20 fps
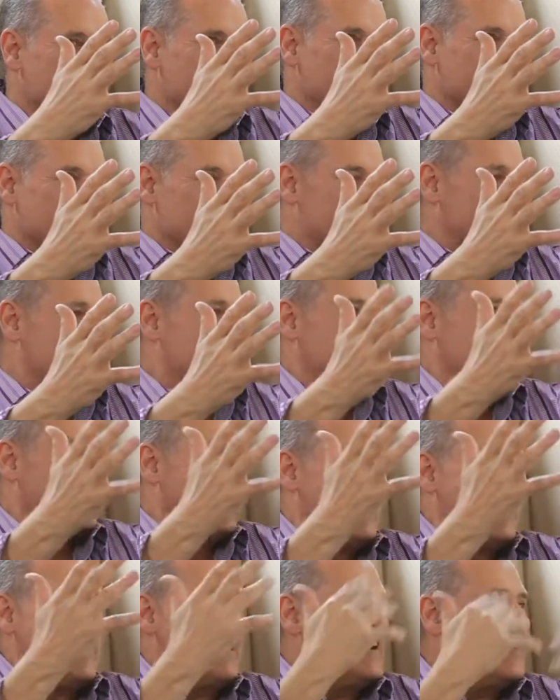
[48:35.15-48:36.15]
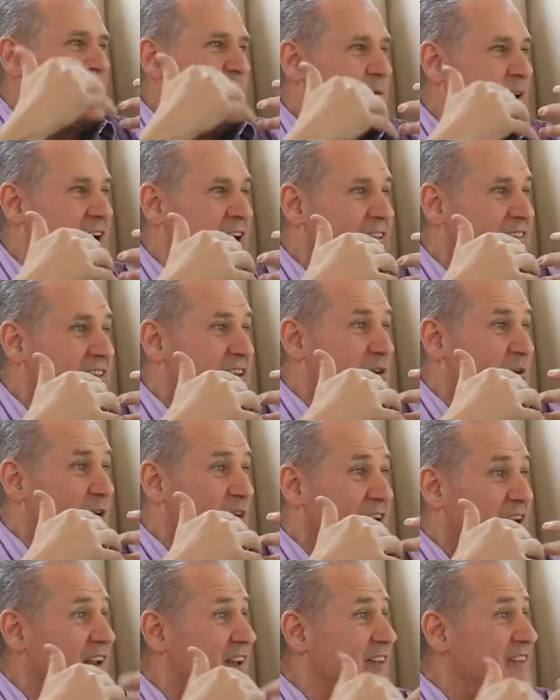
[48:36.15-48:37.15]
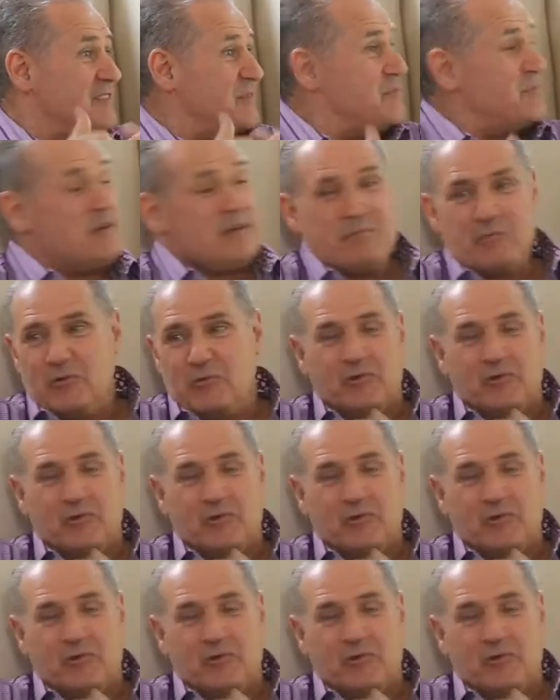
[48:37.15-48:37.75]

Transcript: but it was a train coming at the audience, and people